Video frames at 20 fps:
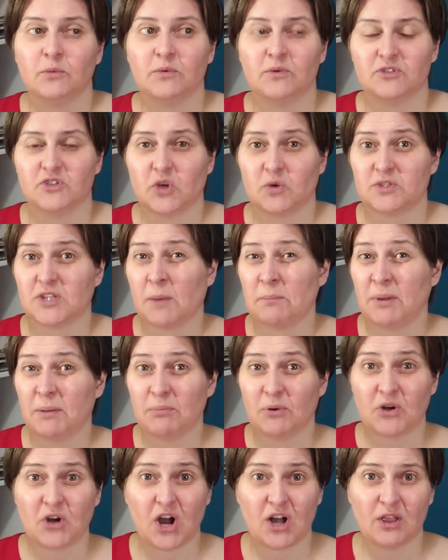So some
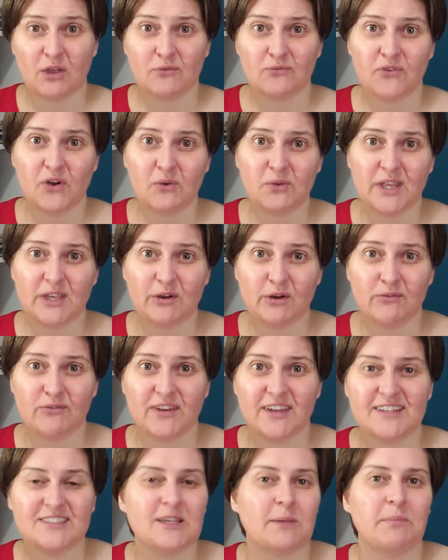people call it
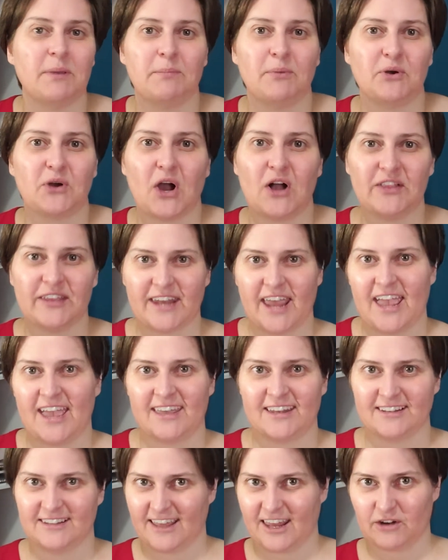fauxligraphy, some people call it
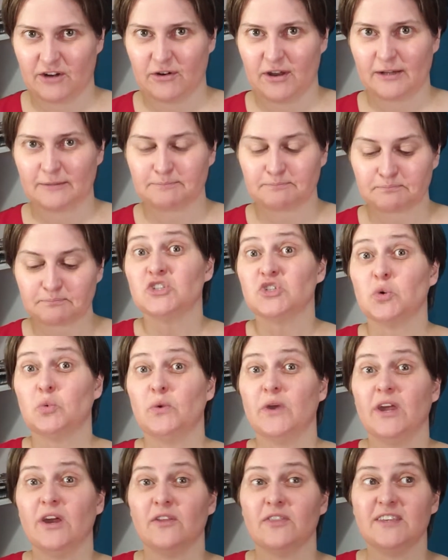hand lettering. So
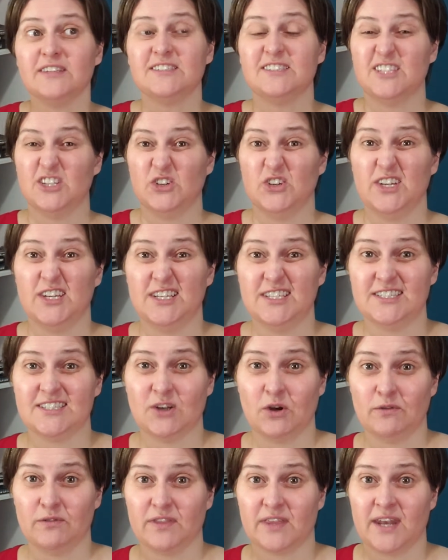this series,
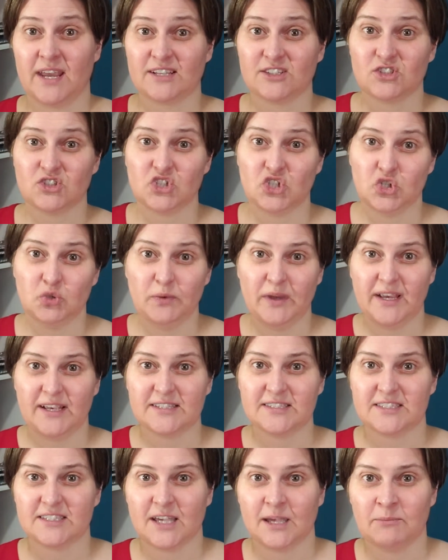over the next 2
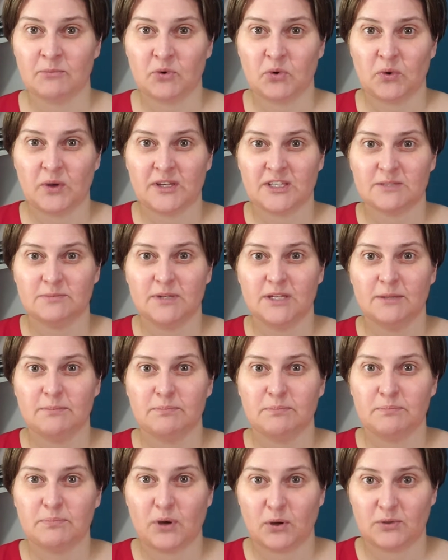weeks, I'm going to
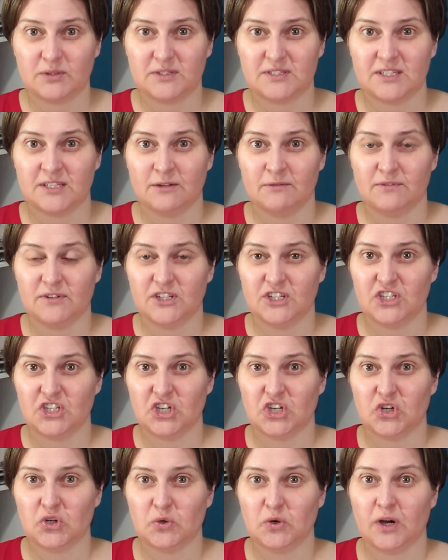be posting a
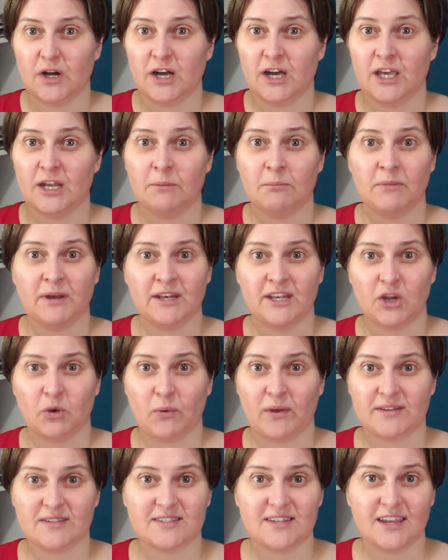video on Monday,
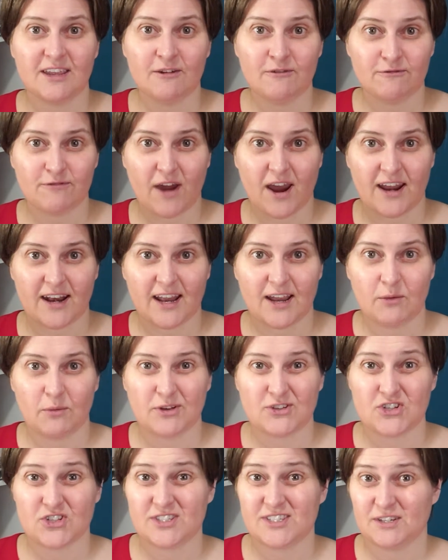Wednesday, and Friday,
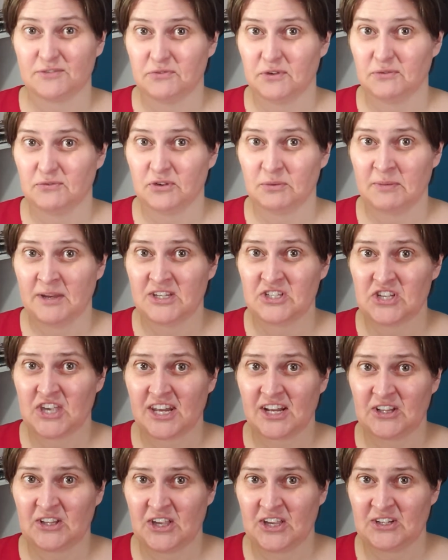which is different from my
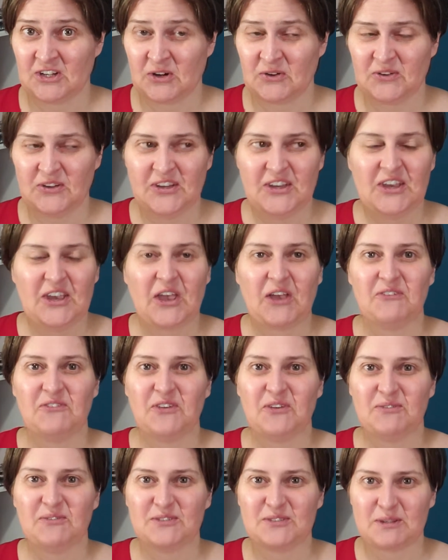channel. I know
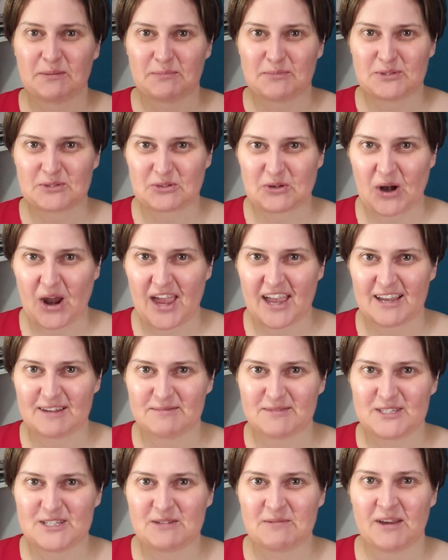if you've
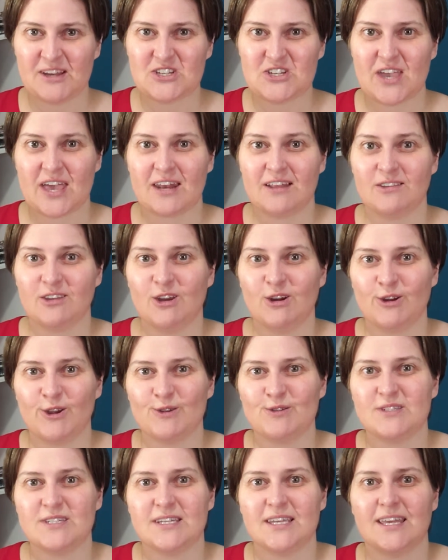subscribed to my channel, you're
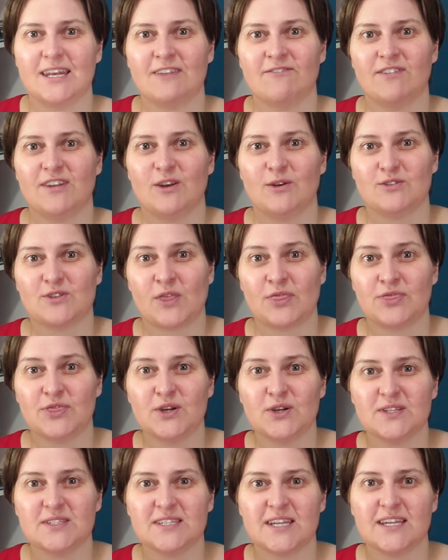used to getting videos on
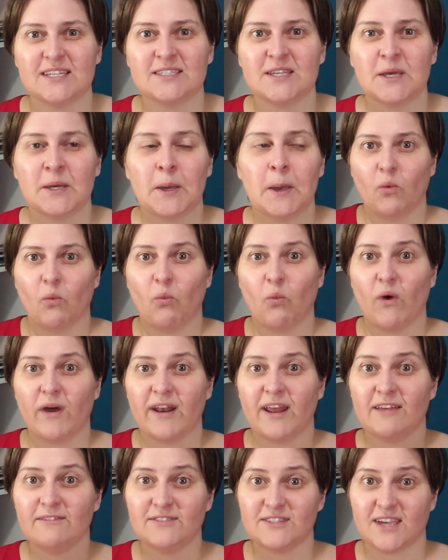Thursdays.
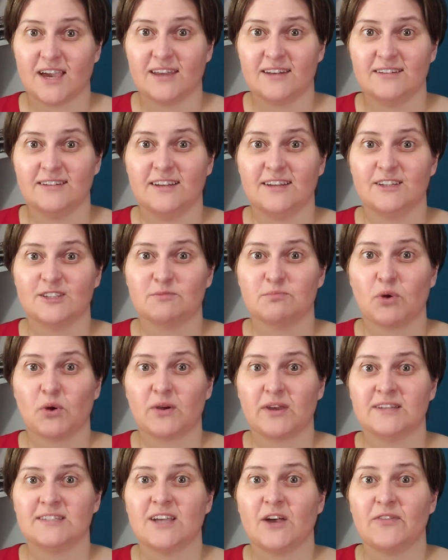What I've done is
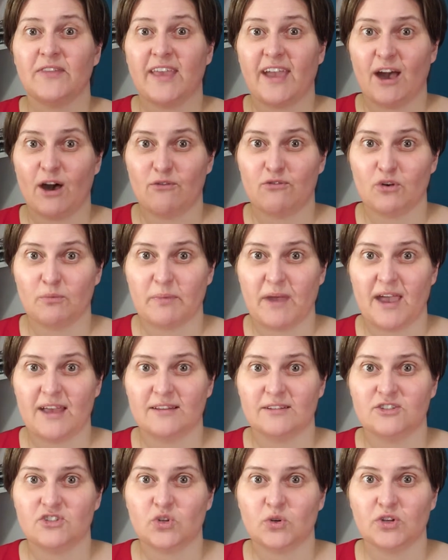broken down the
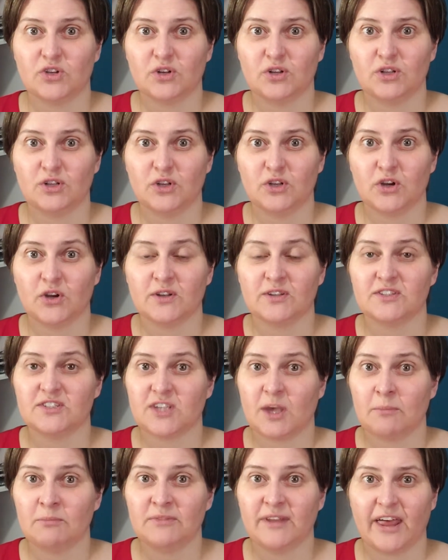alphabet. So you'll learn
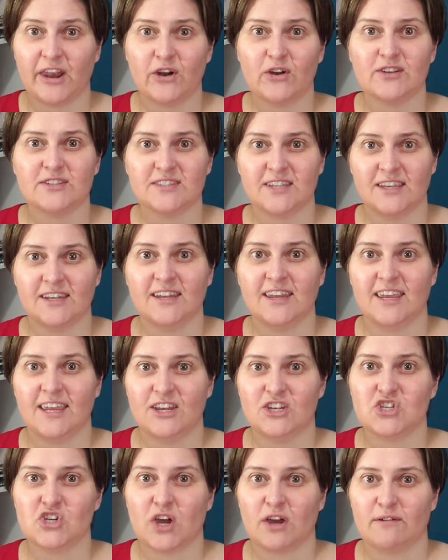some letters in
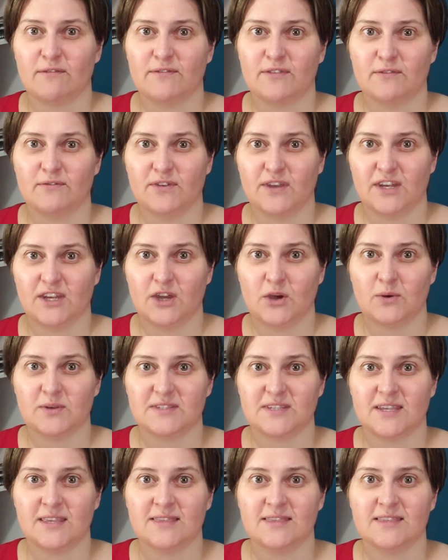each of the
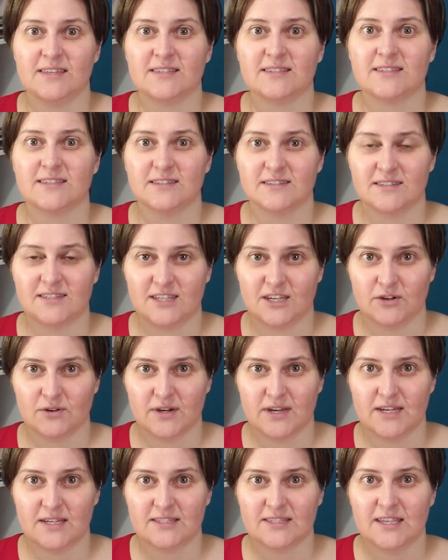videos in this
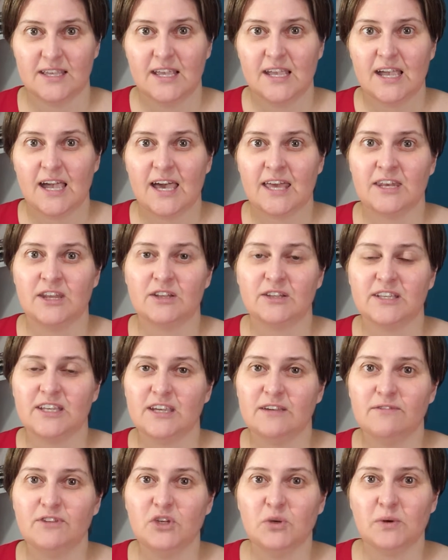series, and you'll
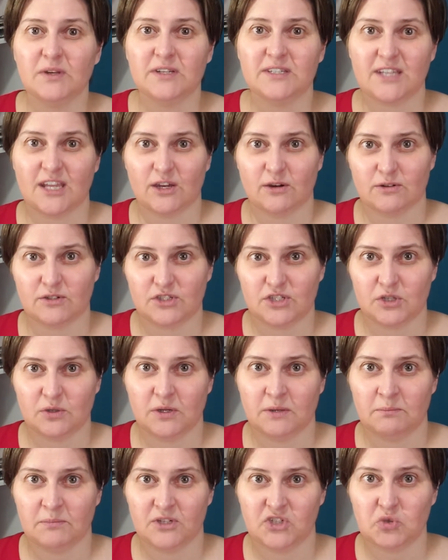give you a day or two
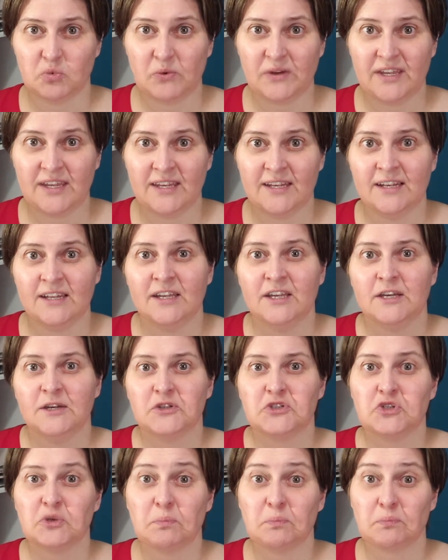in between
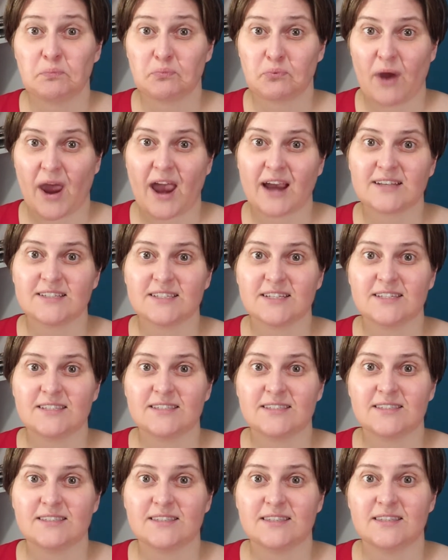to
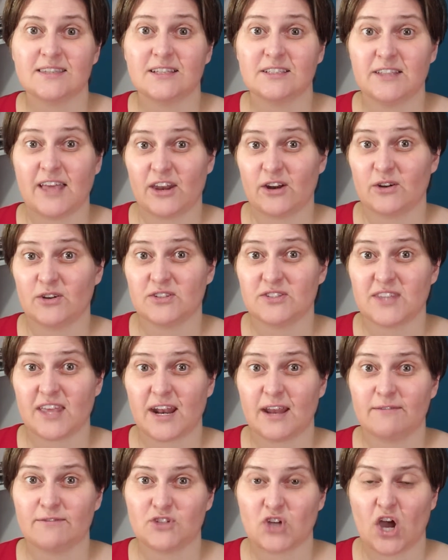practice the letters that
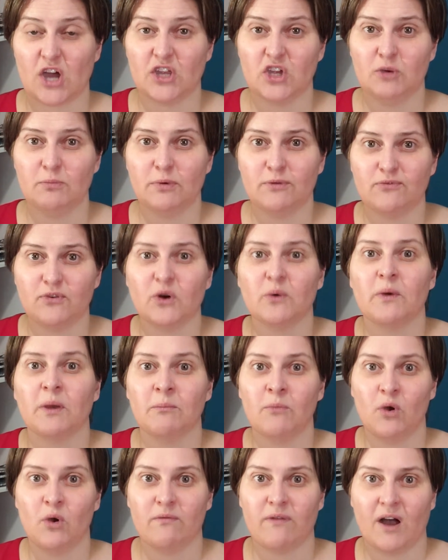I've taught you before we
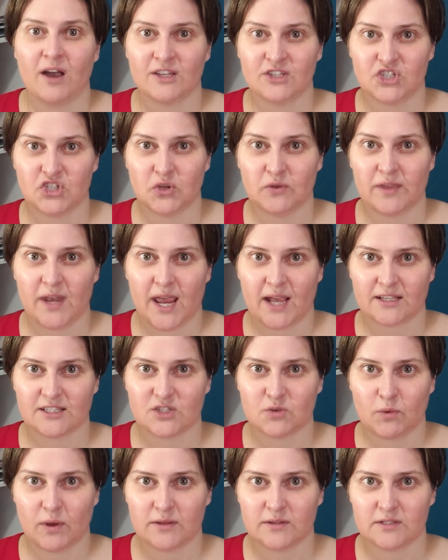move on to the
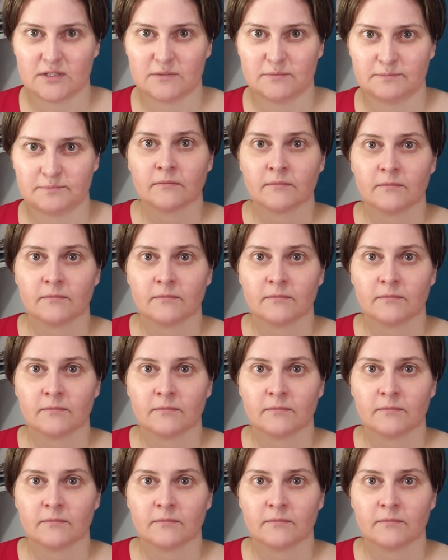next ones.